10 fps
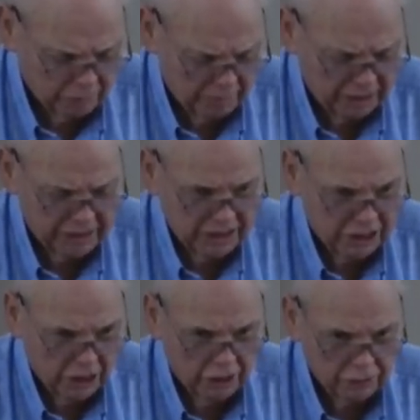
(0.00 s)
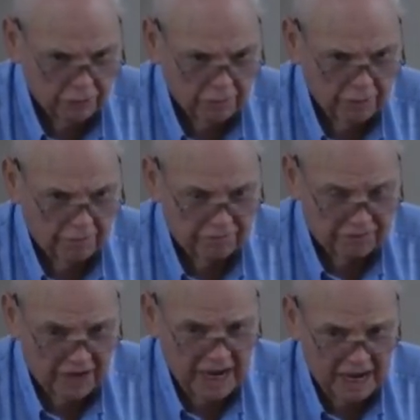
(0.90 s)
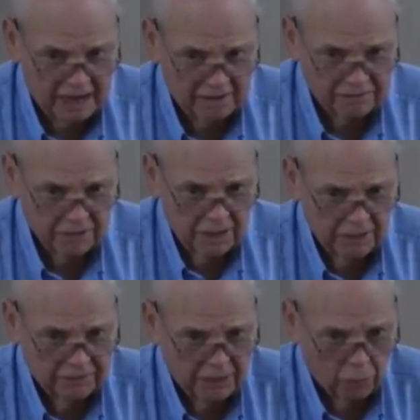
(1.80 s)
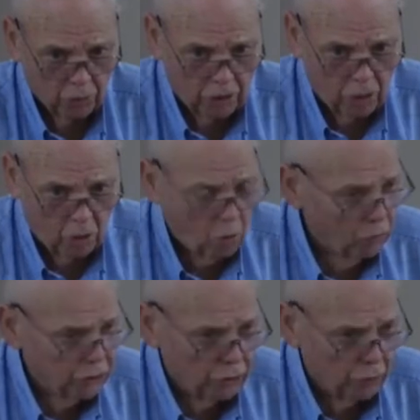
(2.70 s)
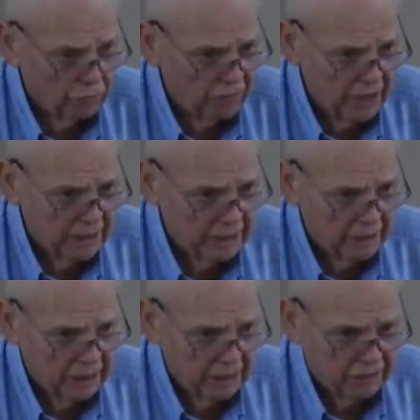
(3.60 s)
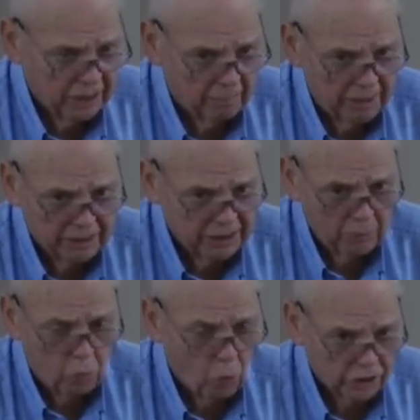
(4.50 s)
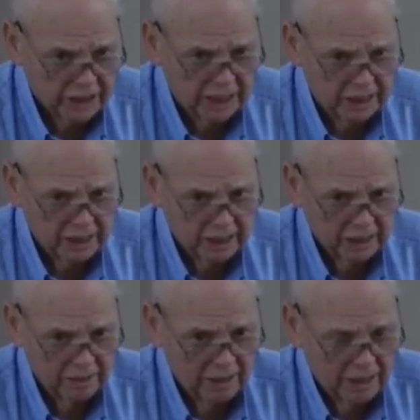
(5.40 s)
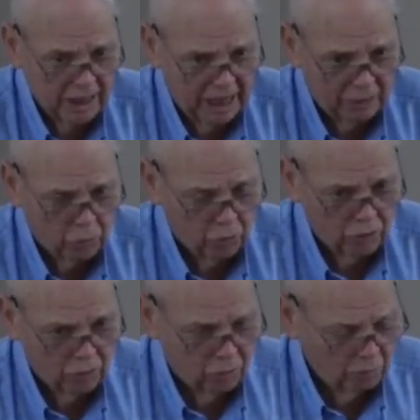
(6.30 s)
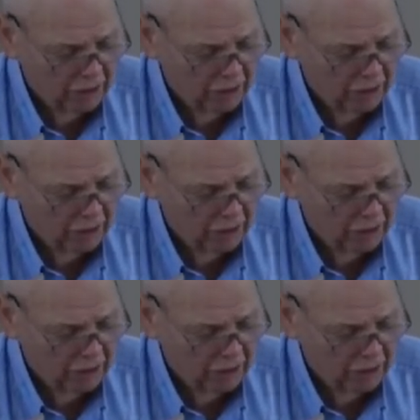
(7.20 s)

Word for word: about these other five that were called. You don't find out anything about them, what they did, and what.